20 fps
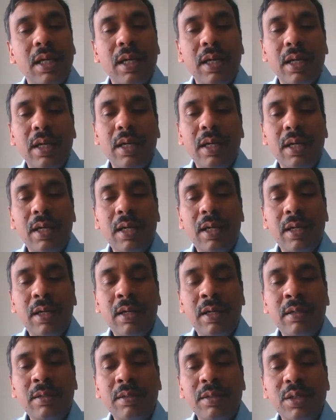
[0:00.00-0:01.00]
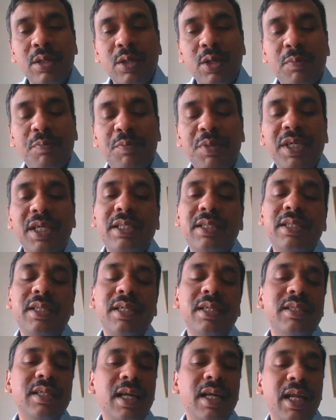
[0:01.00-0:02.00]

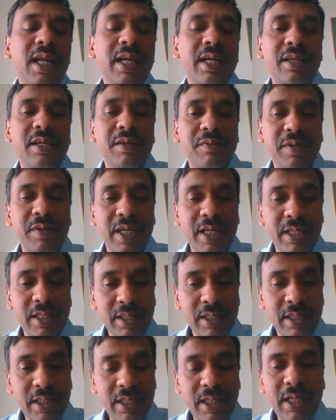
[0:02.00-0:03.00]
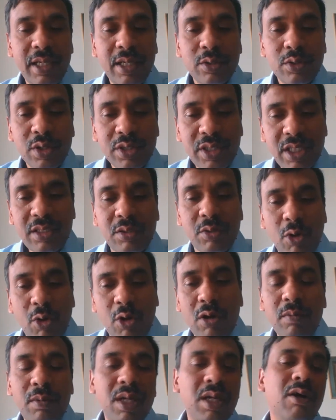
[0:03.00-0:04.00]
PHCs are electrified. So just
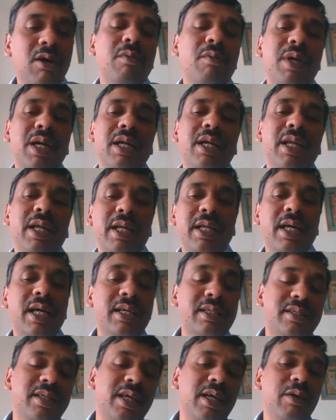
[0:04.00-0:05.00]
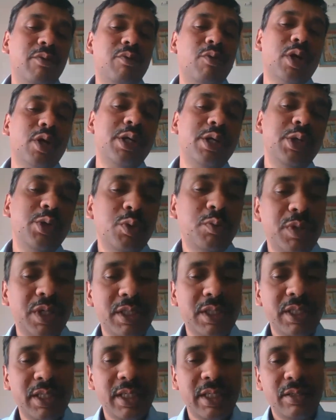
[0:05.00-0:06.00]
normal government data is saying
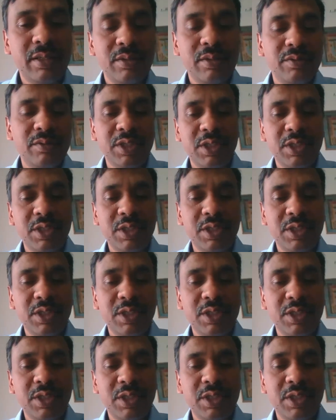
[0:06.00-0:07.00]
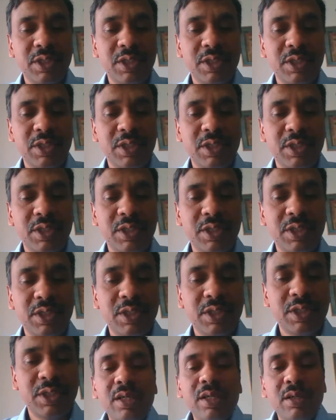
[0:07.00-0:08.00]
42%, which means
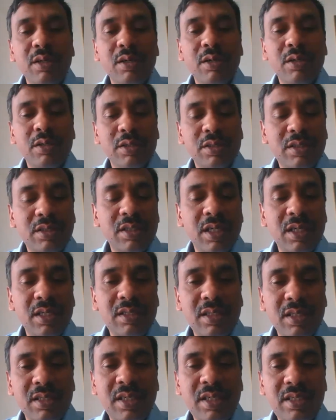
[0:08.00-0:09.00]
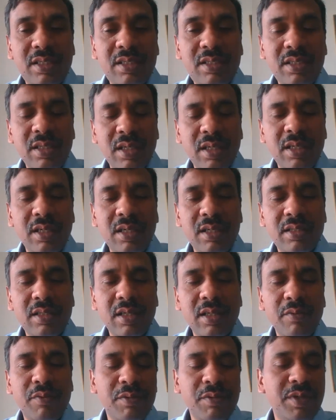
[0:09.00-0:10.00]

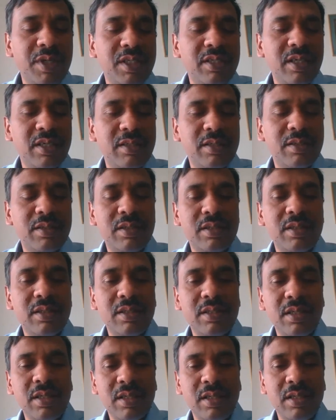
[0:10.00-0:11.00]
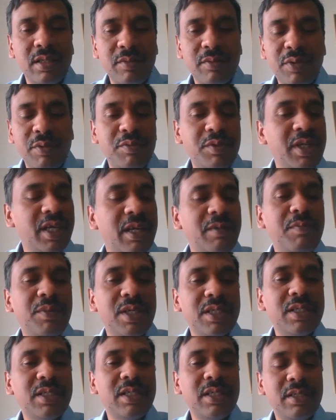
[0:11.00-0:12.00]

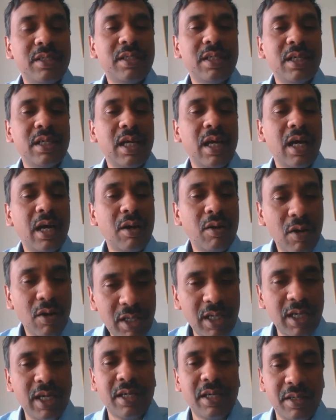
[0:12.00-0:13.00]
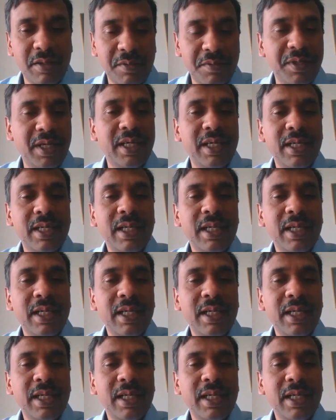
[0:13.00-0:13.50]
58% are not electrified.